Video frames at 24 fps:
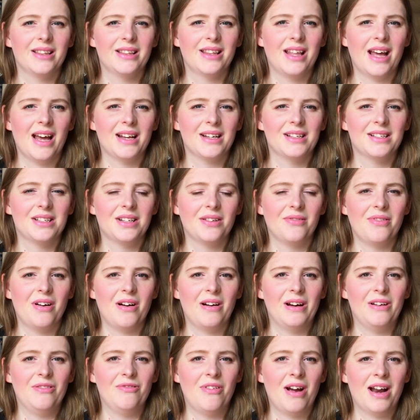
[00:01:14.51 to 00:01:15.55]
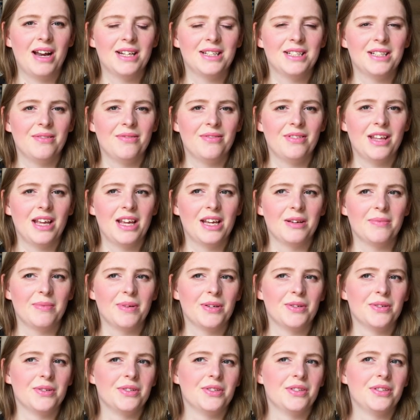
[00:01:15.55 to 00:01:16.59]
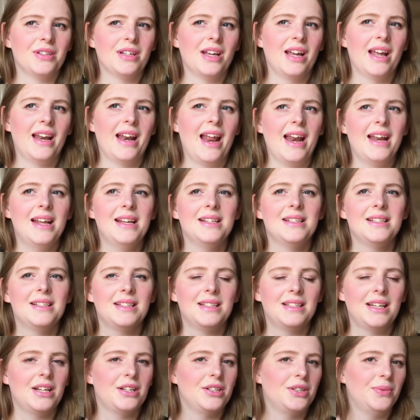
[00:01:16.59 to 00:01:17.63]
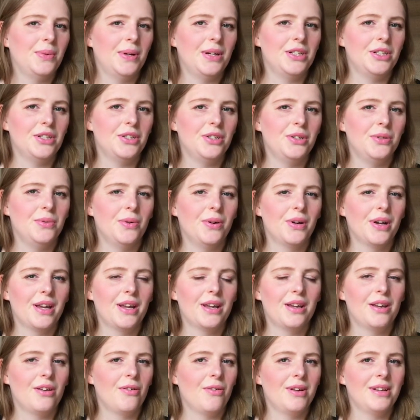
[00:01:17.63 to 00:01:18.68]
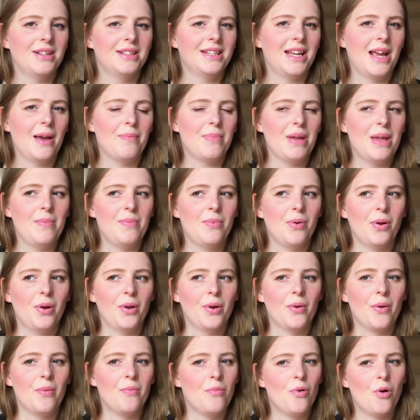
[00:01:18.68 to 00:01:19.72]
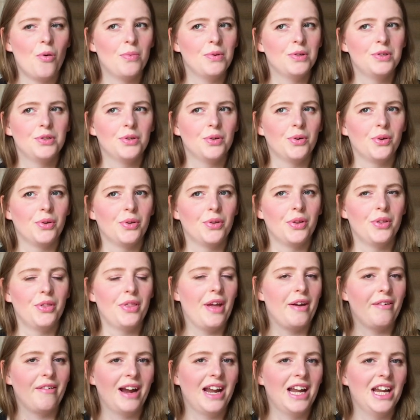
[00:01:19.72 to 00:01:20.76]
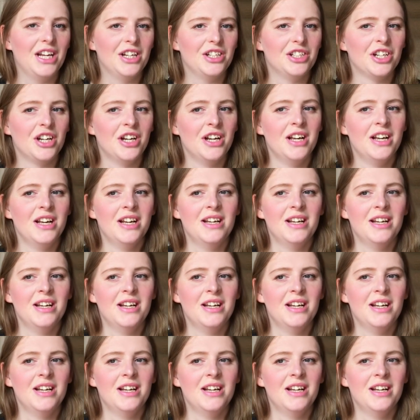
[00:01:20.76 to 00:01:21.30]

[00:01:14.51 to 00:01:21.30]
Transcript: that's a very relative thing, because in any situation you are going to get people who are more mature than their age,